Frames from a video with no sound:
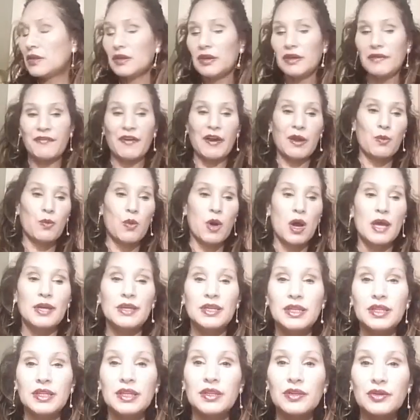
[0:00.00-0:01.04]
if I
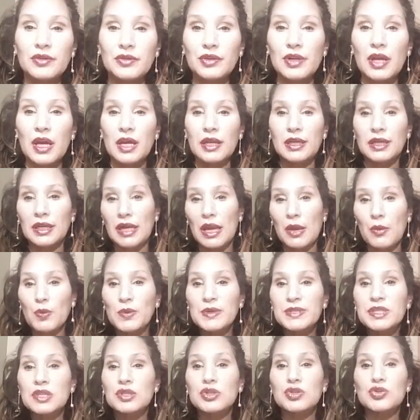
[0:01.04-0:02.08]
wanted it or not, and I
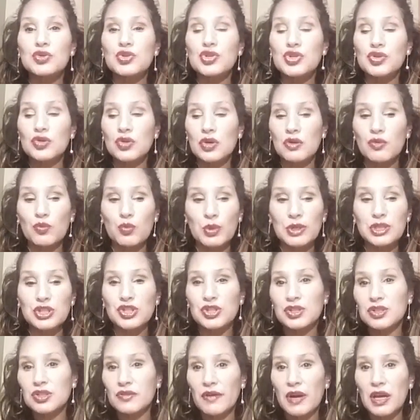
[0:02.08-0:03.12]
wasn't too sure
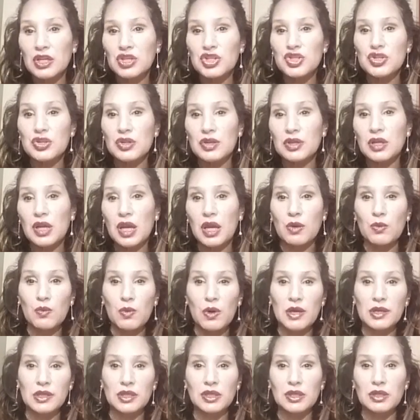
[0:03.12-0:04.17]
which direction I
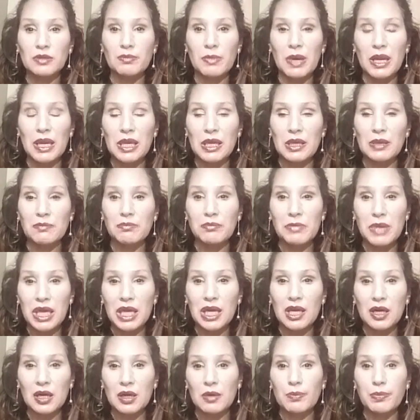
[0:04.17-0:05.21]
wanted my
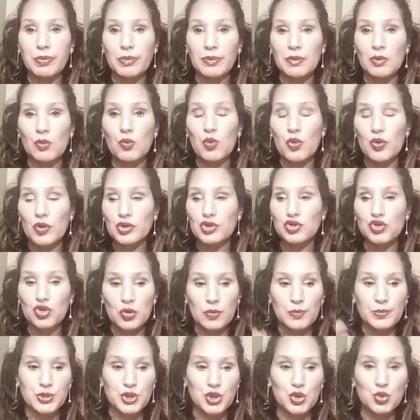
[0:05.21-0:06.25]
makeup
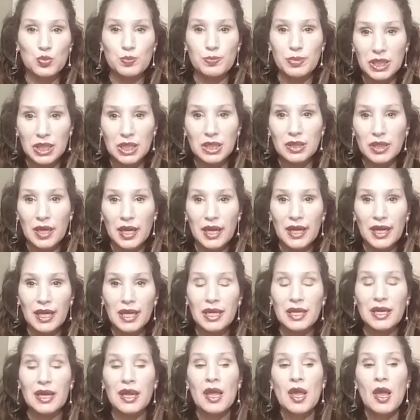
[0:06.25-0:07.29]
wardrobe to be
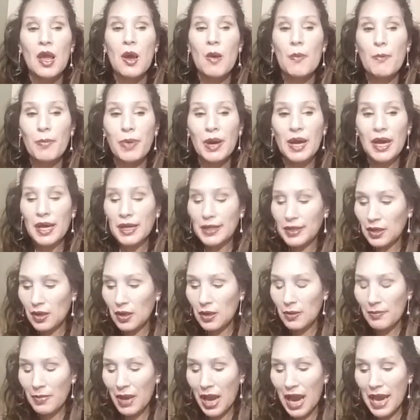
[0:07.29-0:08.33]
like. But
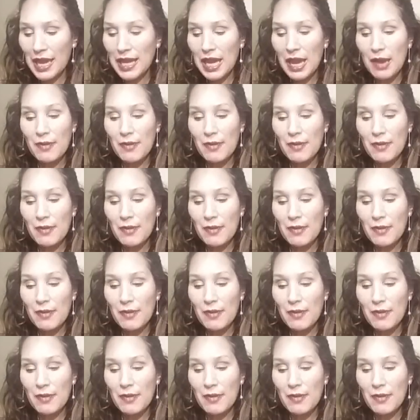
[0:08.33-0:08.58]
I